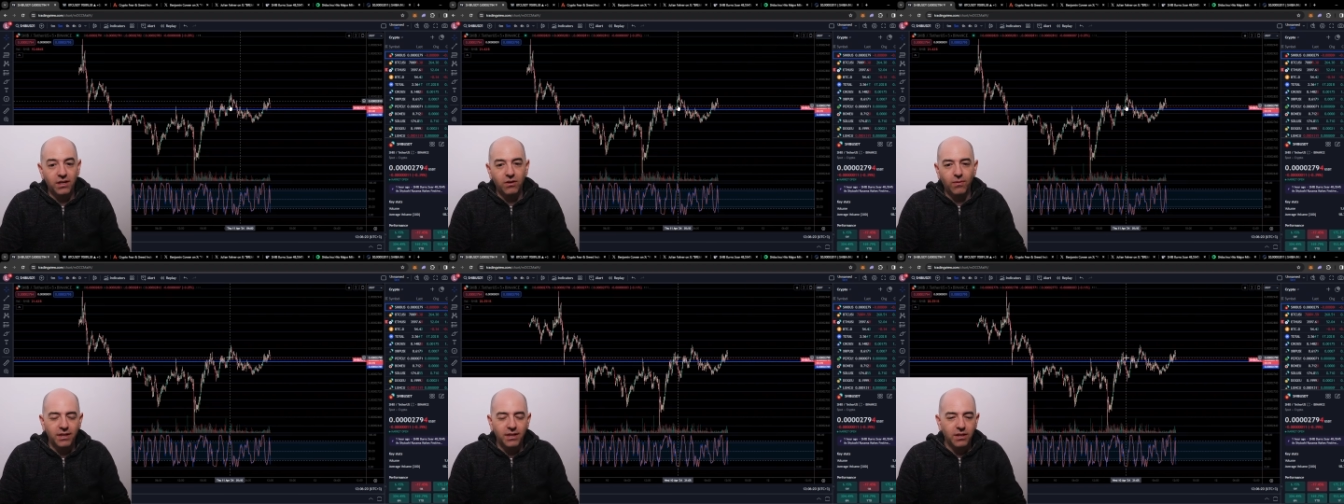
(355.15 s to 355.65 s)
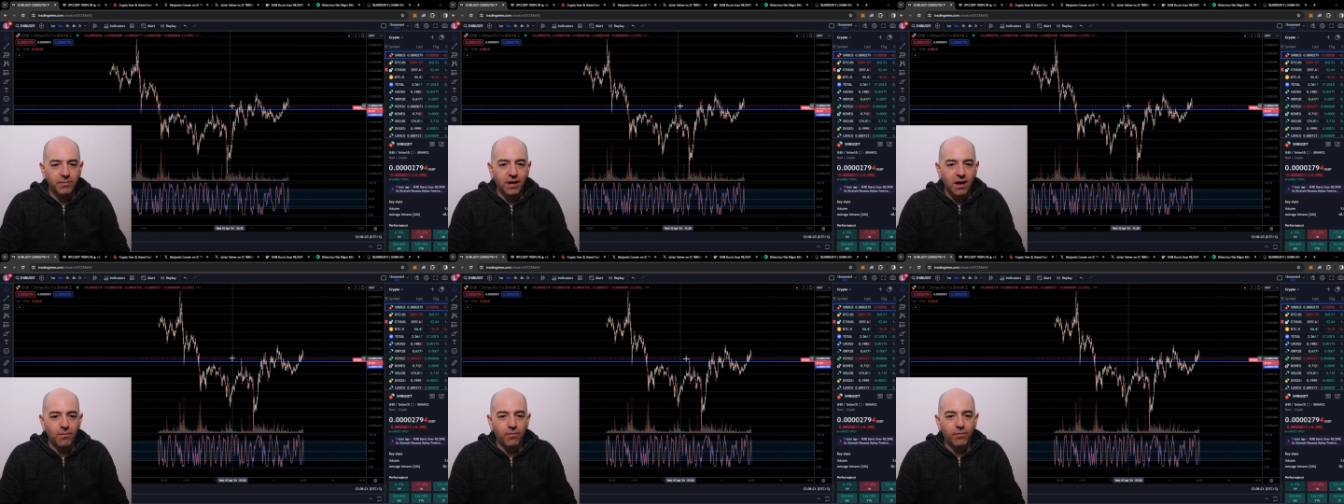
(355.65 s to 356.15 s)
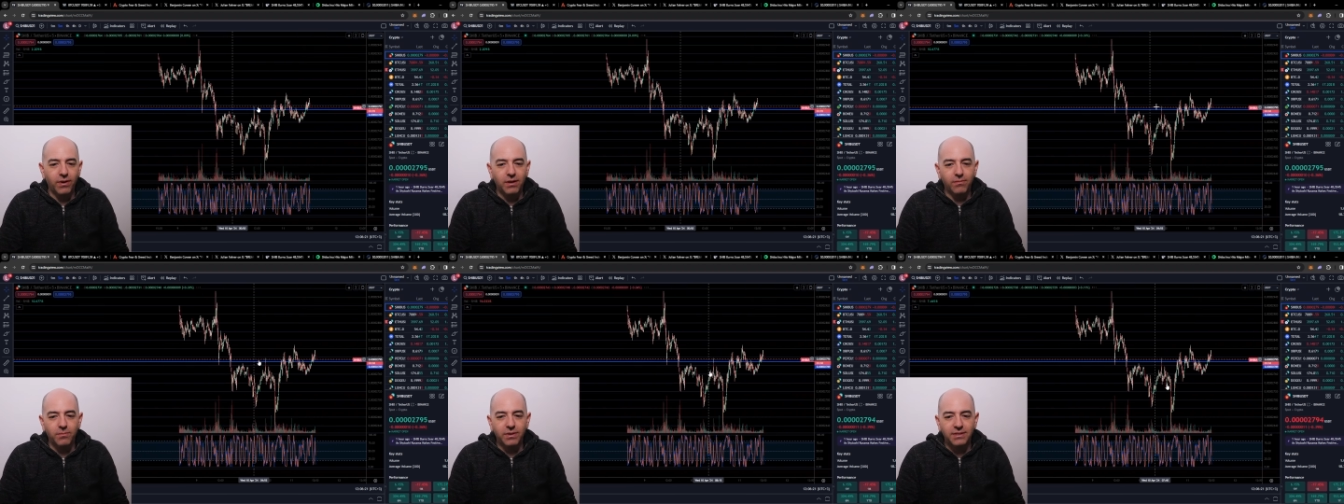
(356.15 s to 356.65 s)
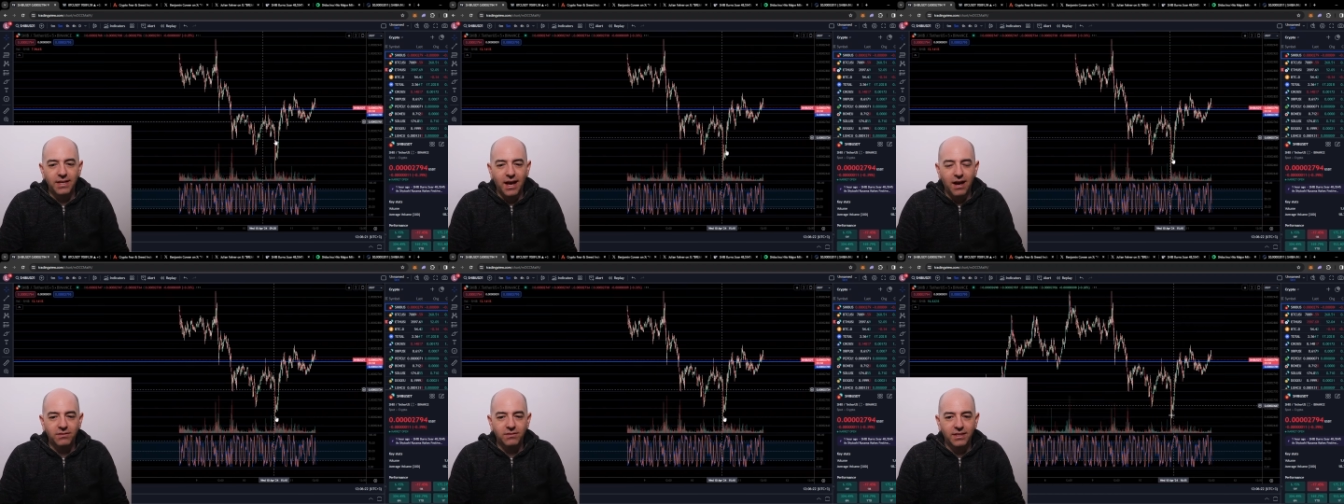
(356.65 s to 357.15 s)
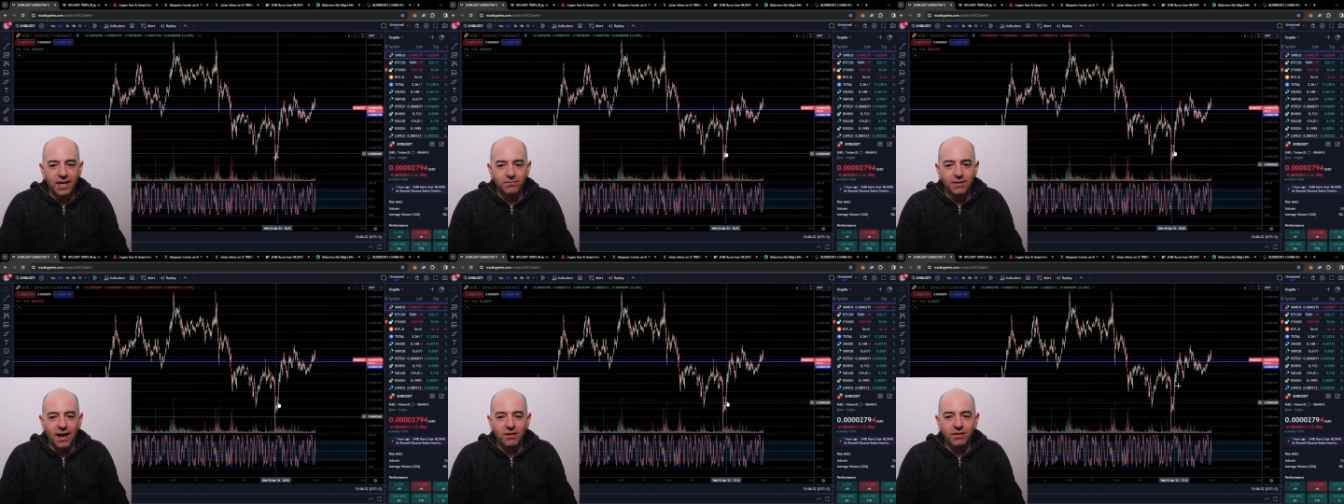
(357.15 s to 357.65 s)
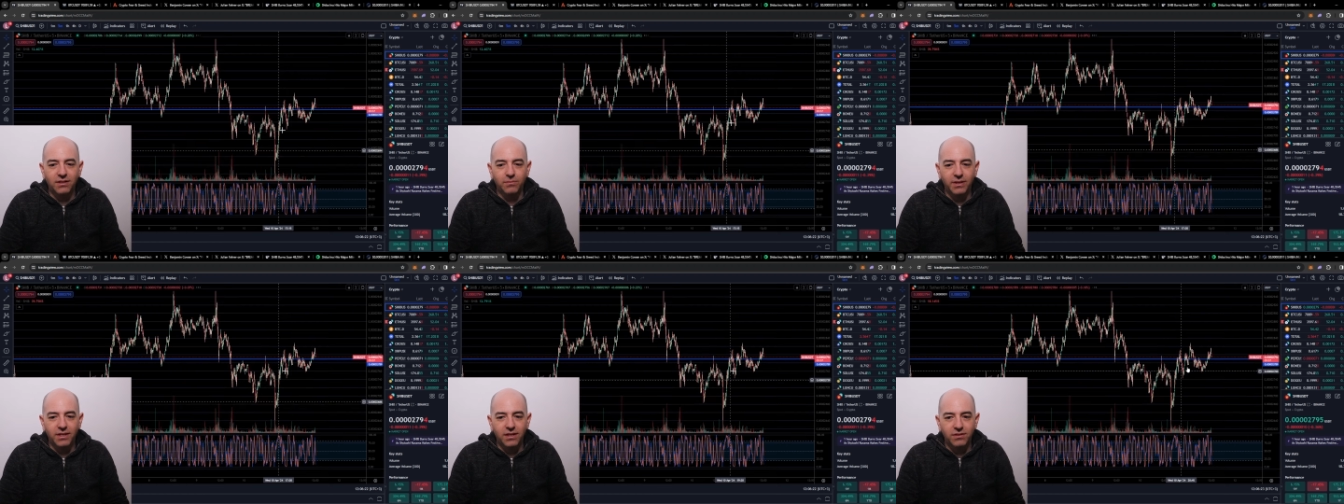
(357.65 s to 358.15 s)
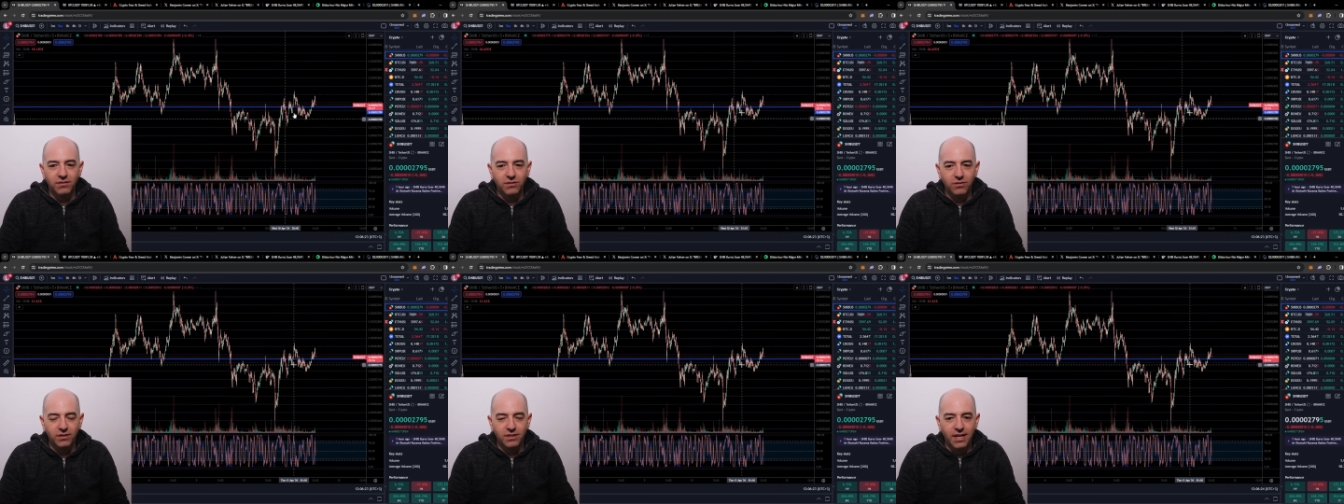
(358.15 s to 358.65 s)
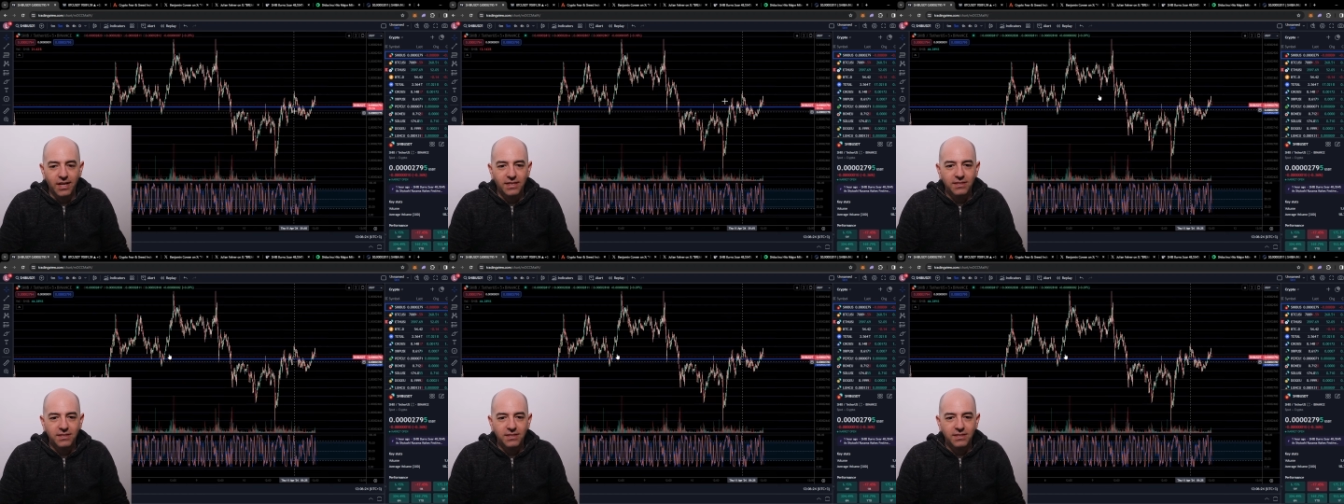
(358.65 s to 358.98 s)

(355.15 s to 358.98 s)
Went a little bit up, went a little bit down, came down a little bit here during the night.